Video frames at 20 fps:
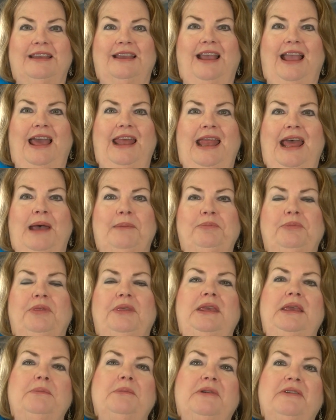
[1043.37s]
an apt
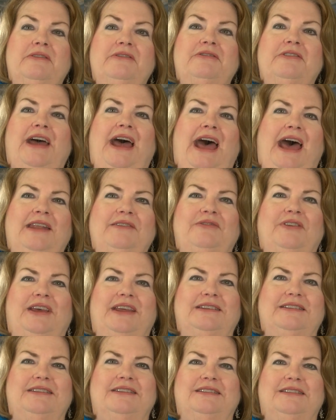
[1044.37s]
theme of
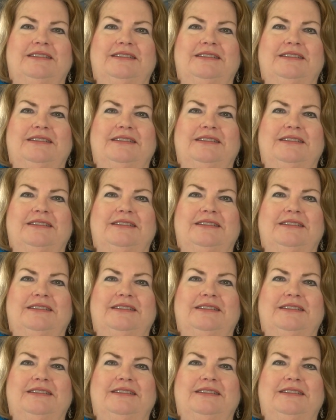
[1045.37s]
Advent.